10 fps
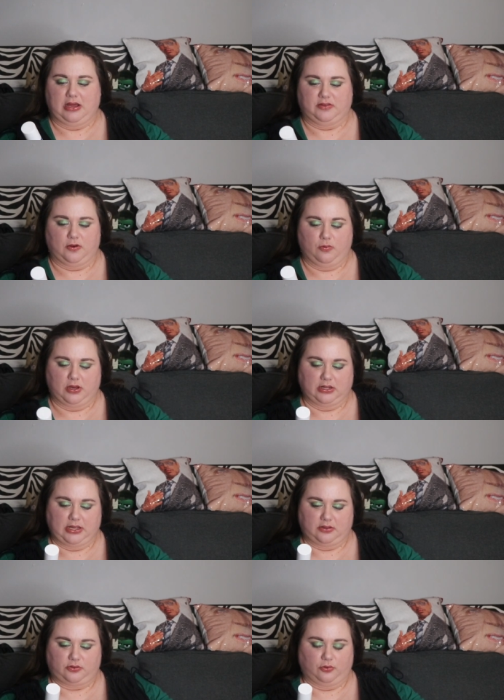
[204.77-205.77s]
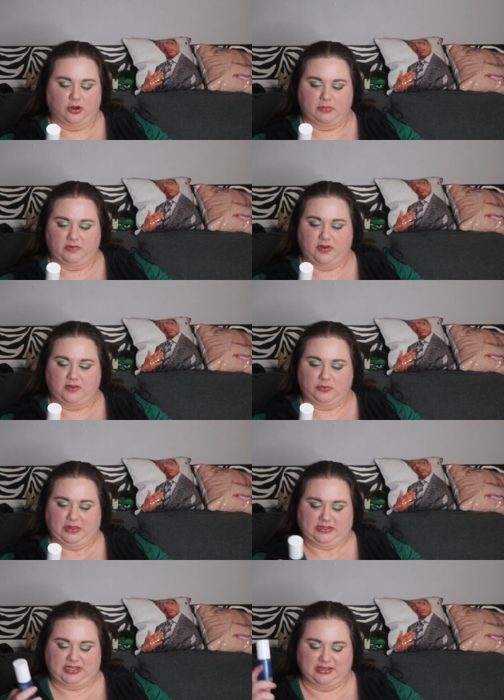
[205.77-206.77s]
I don't want to like screw up my face with
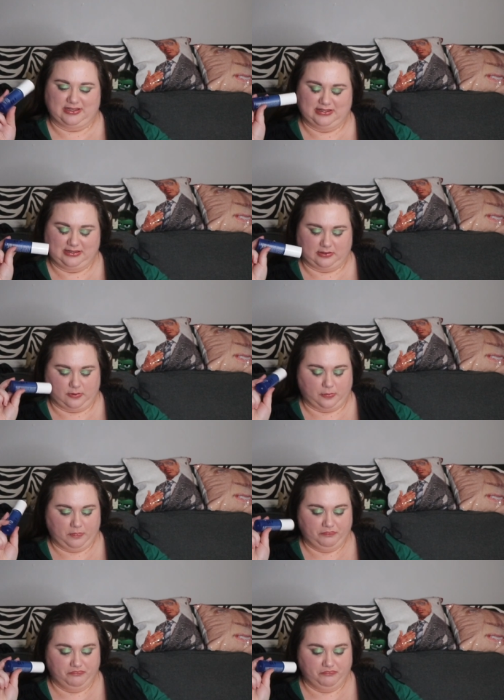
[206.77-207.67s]
it. So